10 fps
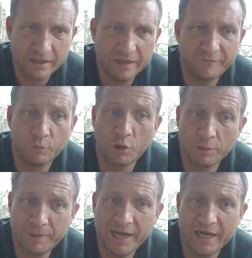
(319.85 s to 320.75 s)
If it were to
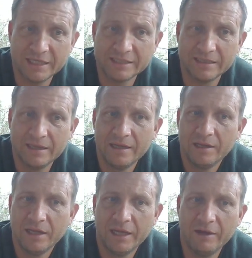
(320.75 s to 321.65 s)
pass,
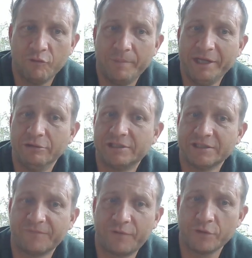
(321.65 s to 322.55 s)
it will be used
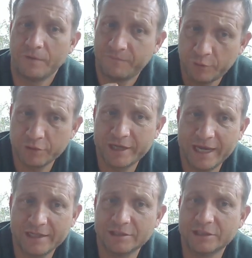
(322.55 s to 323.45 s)
as a further
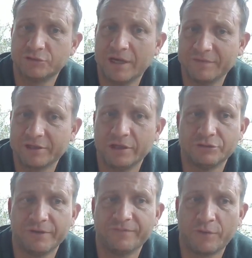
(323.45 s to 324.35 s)
catalyst to drive the
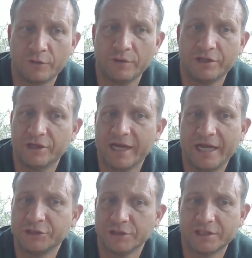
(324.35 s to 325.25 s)
country further into a
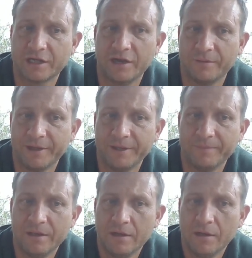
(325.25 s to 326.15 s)
cashless economy.
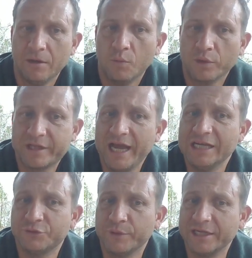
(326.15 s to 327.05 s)
With
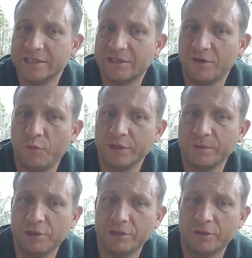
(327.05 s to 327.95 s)
cash, we can still avoid the
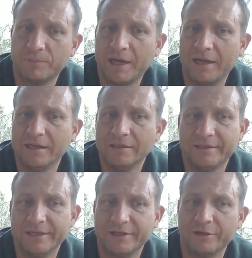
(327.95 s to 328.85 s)
plunder by
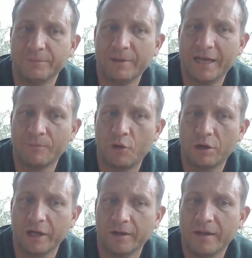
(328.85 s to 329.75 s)
dealing on the black
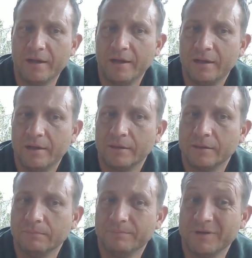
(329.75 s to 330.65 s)
market.
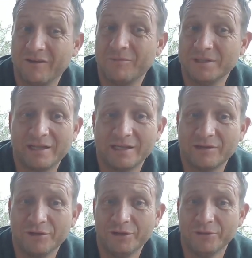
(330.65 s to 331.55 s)
Governments like
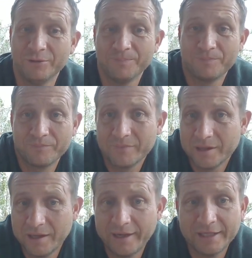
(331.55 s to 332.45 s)
their loot,
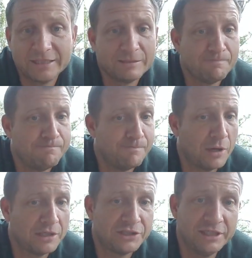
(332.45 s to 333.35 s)
and it's
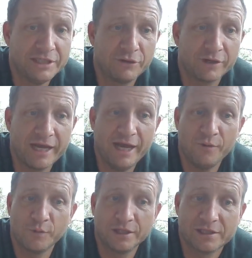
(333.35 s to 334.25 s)
much easier to
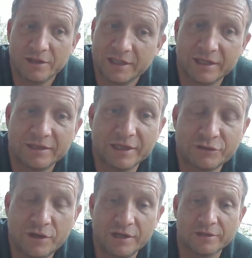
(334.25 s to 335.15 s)
count when it's collected
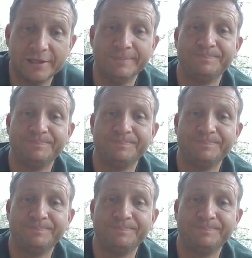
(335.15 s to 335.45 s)
electronically.